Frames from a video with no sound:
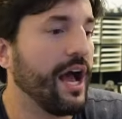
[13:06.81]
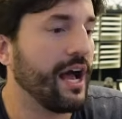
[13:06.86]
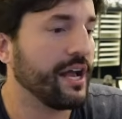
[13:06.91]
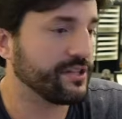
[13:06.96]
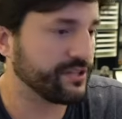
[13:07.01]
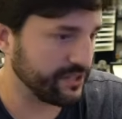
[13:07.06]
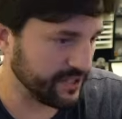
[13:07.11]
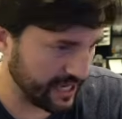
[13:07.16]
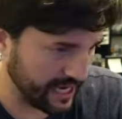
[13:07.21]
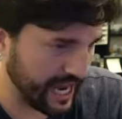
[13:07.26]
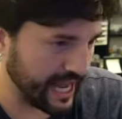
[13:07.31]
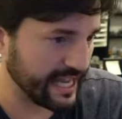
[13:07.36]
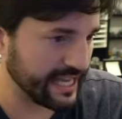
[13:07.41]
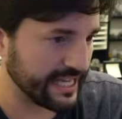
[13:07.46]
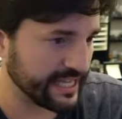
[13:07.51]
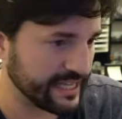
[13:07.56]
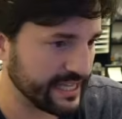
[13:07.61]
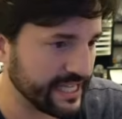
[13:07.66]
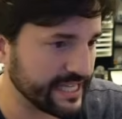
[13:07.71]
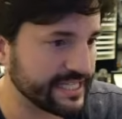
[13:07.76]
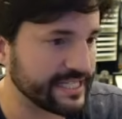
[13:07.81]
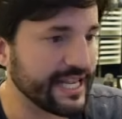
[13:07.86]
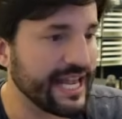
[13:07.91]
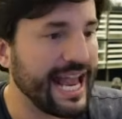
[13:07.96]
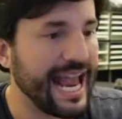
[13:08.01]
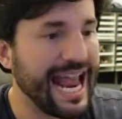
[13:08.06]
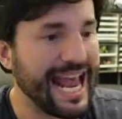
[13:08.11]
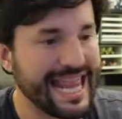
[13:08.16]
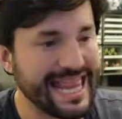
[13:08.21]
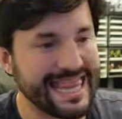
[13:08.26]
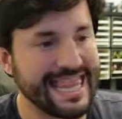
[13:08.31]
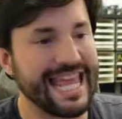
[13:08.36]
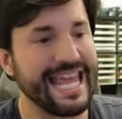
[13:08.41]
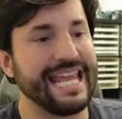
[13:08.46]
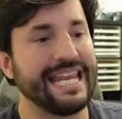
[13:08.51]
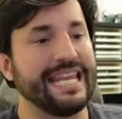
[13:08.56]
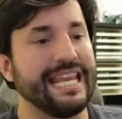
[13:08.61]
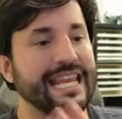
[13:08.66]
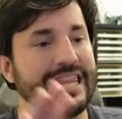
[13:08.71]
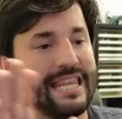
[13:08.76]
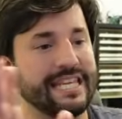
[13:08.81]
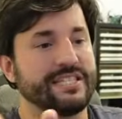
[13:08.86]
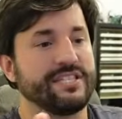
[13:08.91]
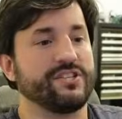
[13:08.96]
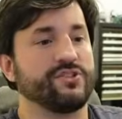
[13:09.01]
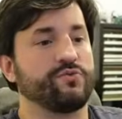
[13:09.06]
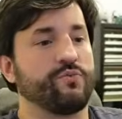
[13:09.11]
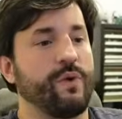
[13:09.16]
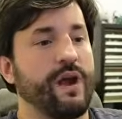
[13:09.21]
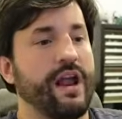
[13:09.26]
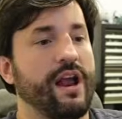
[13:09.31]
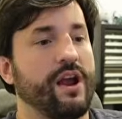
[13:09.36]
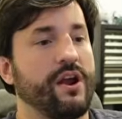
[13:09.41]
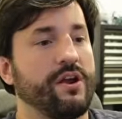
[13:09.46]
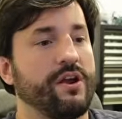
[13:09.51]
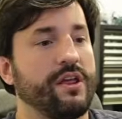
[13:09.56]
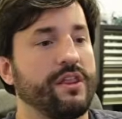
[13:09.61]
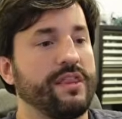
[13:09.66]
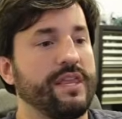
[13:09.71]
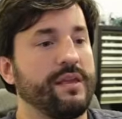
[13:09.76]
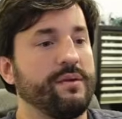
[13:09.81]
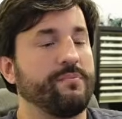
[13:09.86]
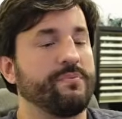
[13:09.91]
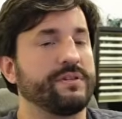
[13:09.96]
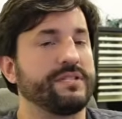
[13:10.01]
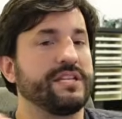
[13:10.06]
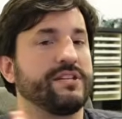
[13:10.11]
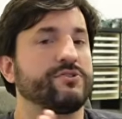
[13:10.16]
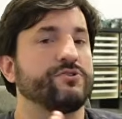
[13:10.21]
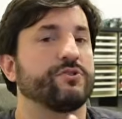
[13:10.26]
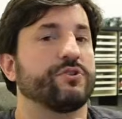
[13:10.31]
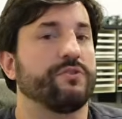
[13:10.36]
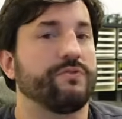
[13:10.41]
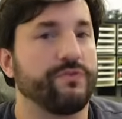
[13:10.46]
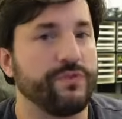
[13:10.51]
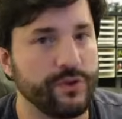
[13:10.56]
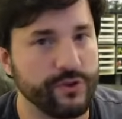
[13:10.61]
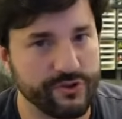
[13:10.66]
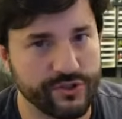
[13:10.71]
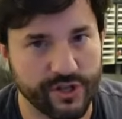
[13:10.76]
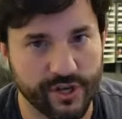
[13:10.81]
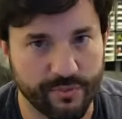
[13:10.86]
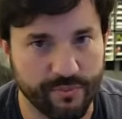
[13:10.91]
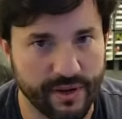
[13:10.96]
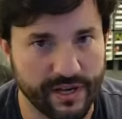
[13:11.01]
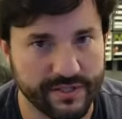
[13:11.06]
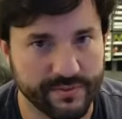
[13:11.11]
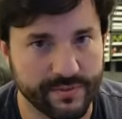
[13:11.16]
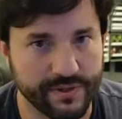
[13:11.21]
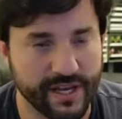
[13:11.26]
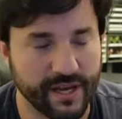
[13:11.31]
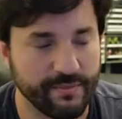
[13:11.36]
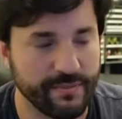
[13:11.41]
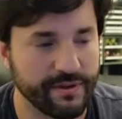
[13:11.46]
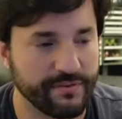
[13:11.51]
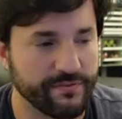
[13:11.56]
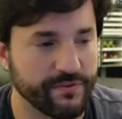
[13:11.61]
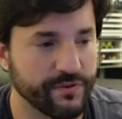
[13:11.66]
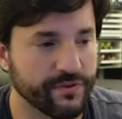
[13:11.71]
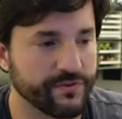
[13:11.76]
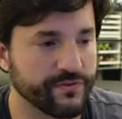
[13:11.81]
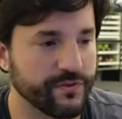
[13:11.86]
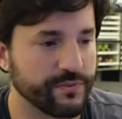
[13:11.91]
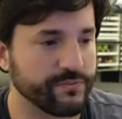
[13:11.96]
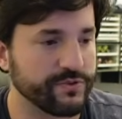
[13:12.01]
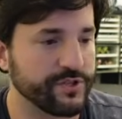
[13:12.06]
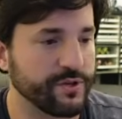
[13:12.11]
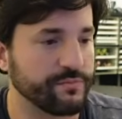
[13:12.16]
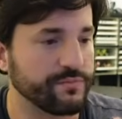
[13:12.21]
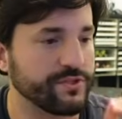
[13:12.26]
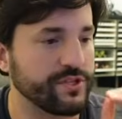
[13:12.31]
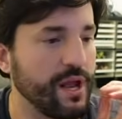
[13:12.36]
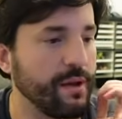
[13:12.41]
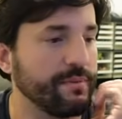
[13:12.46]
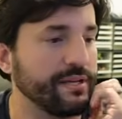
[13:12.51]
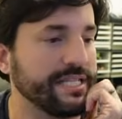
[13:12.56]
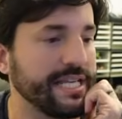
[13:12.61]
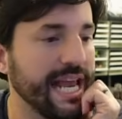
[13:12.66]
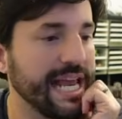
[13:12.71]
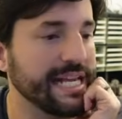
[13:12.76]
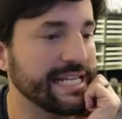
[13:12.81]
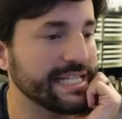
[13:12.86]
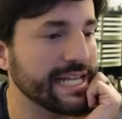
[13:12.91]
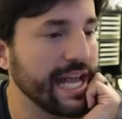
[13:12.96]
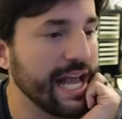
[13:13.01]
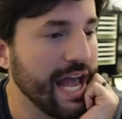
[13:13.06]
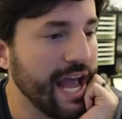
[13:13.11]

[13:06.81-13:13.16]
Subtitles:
So you got to get this. And then this is where the potential confusion could possibly come in from some Shaman tanks.